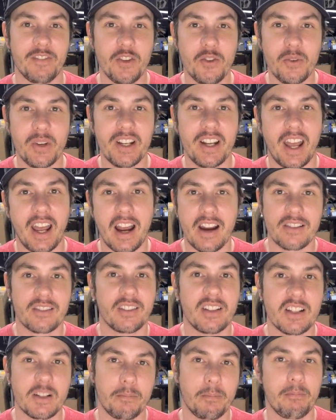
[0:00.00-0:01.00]
You can
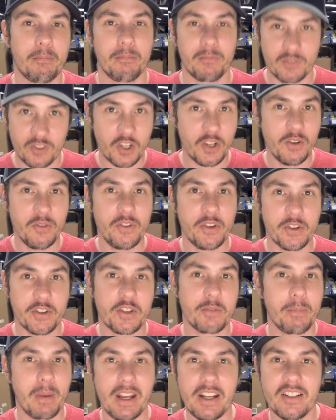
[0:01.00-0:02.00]
actually tune your
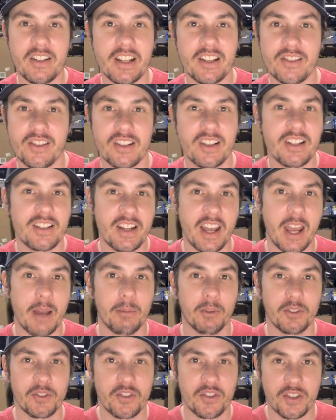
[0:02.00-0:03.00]
speed density
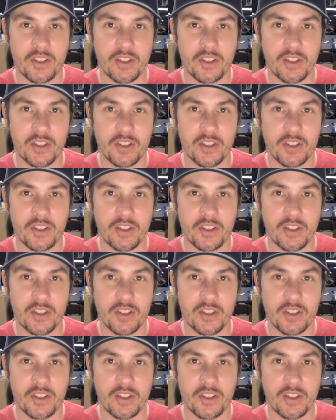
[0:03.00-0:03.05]
tables,